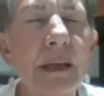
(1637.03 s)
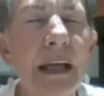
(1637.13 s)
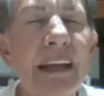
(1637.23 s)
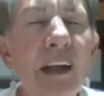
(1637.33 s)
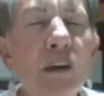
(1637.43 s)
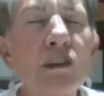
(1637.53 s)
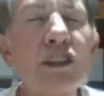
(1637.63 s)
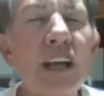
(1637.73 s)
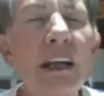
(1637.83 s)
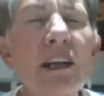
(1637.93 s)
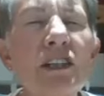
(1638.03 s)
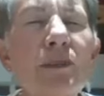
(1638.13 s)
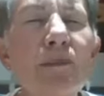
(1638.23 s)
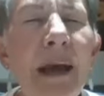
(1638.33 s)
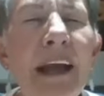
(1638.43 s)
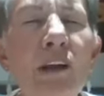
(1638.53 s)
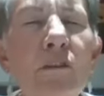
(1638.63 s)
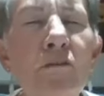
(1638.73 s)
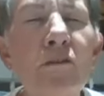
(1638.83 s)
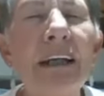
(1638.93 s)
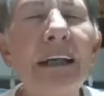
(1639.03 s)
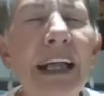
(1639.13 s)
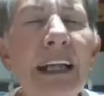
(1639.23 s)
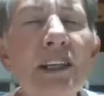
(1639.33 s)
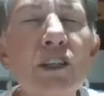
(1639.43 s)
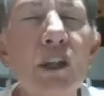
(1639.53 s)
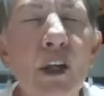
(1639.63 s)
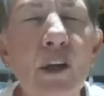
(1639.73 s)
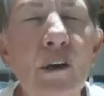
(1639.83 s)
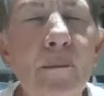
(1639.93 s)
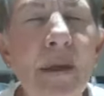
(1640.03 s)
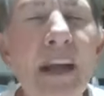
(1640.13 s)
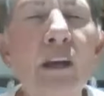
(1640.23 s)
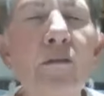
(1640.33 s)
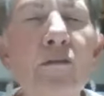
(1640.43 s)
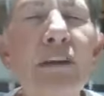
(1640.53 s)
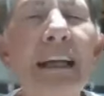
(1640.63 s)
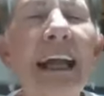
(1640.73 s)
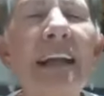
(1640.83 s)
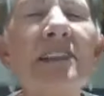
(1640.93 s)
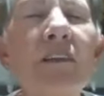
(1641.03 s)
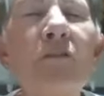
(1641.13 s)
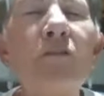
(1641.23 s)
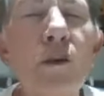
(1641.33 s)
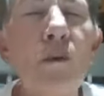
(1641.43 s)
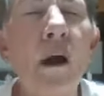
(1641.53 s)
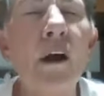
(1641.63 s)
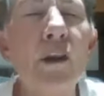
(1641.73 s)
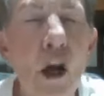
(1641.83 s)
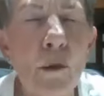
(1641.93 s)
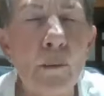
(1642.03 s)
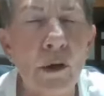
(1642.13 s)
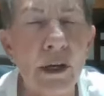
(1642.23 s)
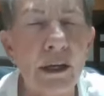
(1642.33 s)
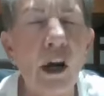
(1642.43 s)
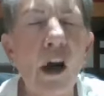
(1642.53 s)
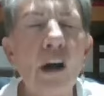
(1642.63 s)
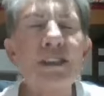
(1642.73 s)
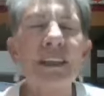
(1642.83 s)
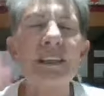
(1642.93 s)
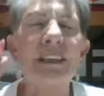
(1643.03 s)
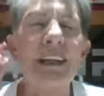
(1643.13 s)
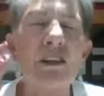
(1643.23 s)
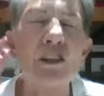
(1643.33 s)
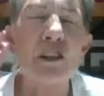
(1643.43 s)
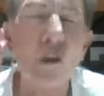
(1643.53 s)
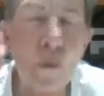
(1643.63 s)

And those challenges make you feel insecure, make you feel as if you are nobody. God says, There is not